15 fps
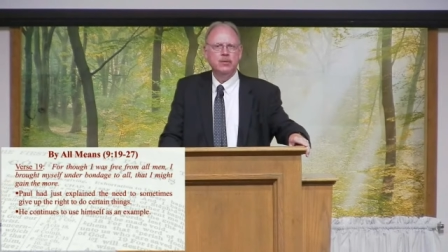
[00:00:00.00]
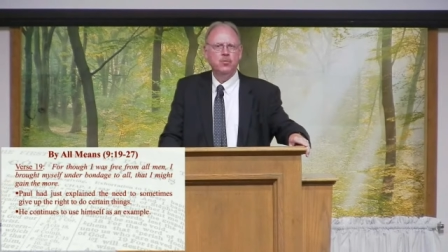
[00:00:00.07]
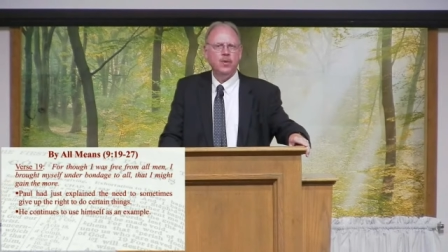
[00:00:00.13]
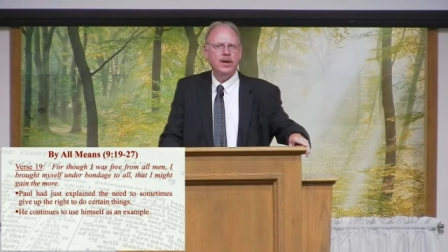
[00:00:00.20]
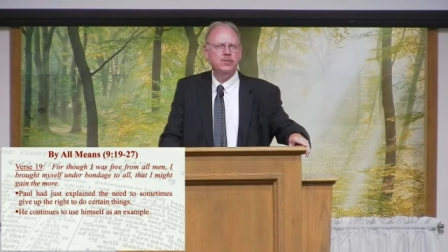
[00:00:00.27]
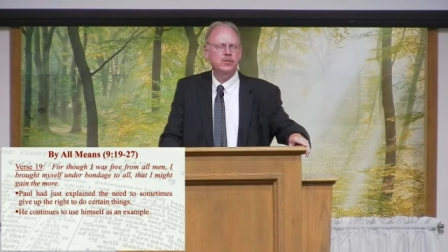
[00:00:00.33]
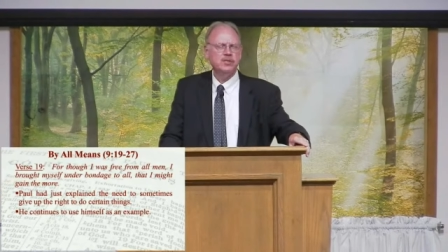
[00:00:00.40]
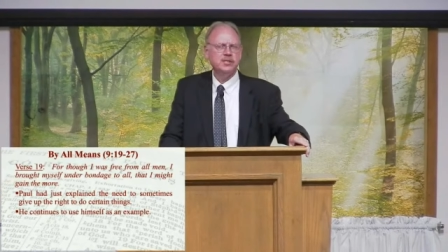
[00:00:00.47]

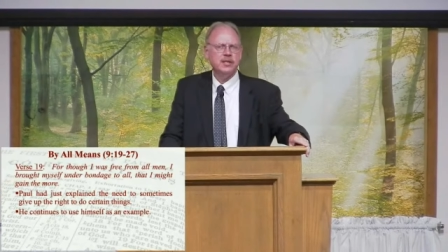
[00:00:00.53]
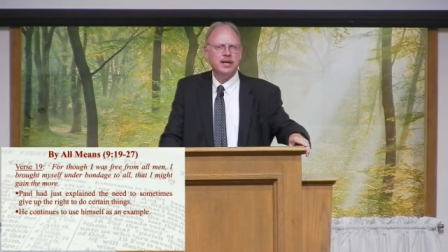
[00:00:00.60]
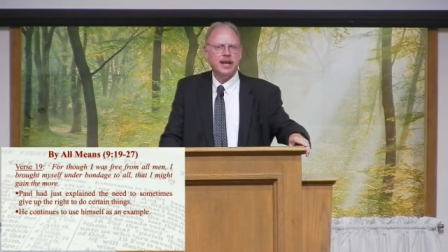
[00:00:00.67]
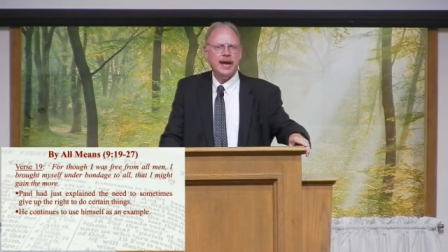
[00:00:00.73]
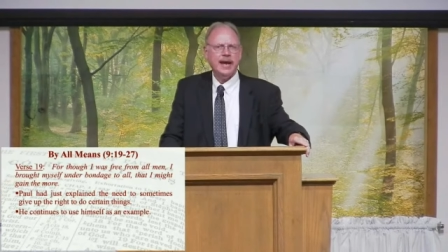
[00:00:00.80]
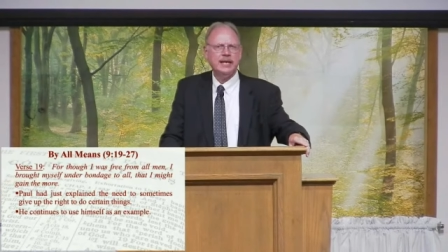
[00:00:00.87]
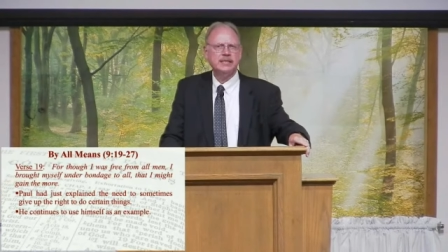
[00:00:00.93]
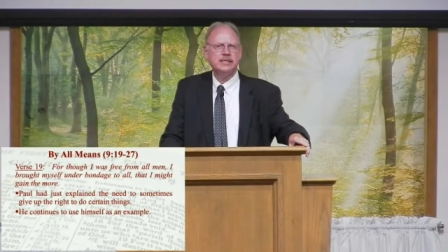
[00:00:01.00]
When was the
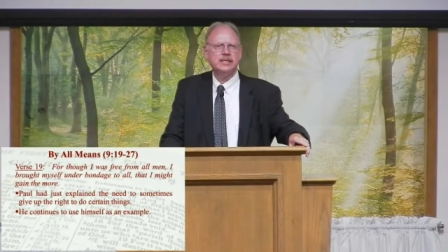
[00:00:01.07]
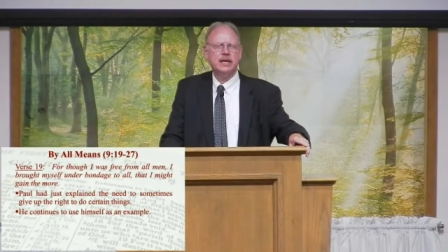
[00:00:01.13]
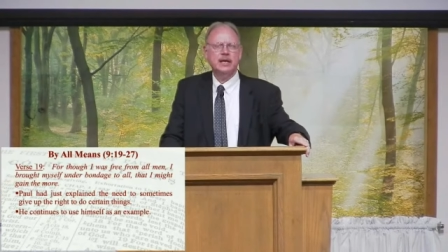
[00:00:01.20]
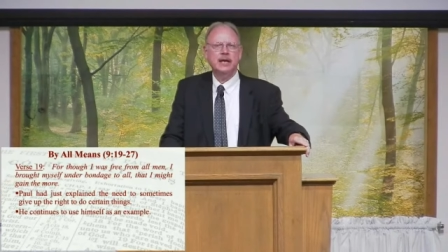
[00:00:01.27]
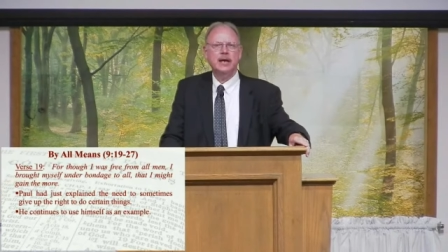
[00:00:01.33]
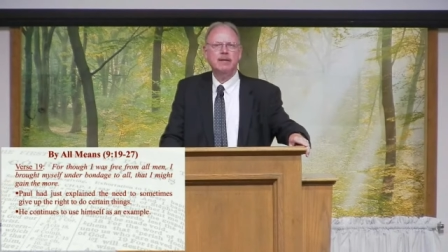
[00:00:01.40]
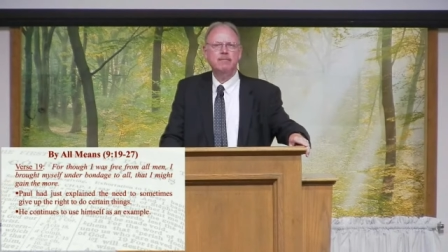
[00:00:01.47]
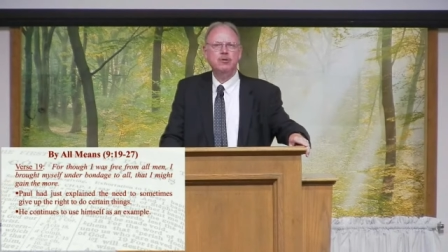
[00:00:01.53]
last
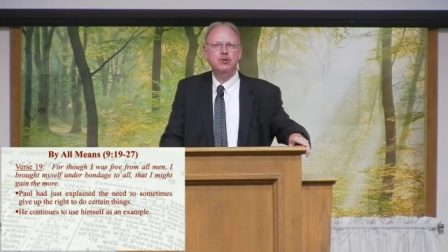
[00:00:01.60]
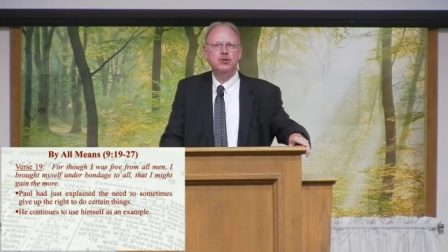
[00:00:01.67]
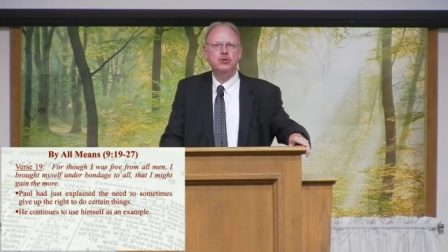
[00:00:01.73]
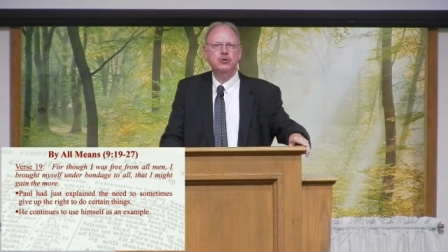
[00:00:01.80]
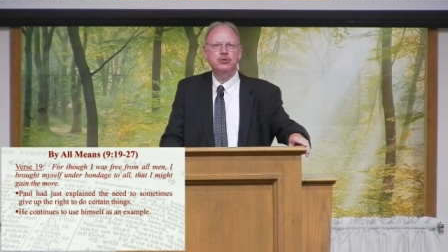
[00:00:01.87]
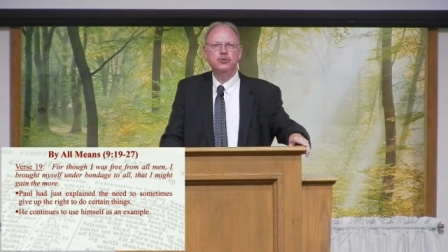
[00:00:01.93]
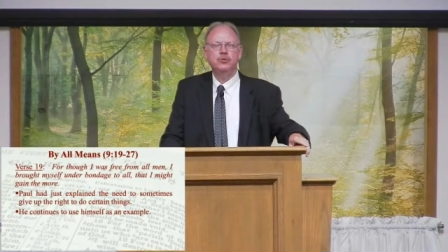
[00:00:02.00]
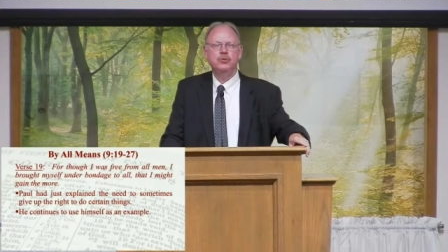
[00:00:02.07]
time
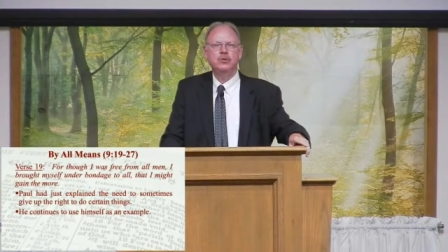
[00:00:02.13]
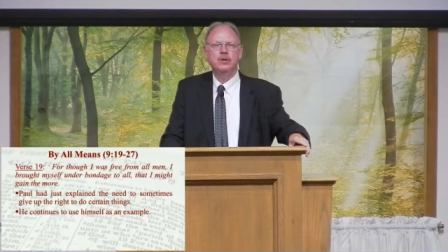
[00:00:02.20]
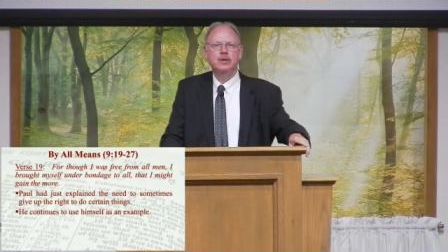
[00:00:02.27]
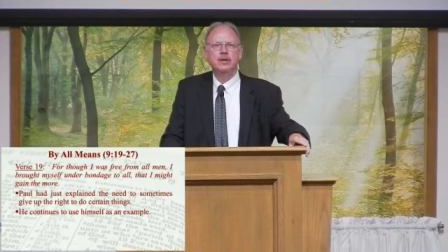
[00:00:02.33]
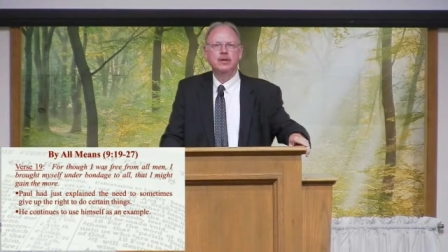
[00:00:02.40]
you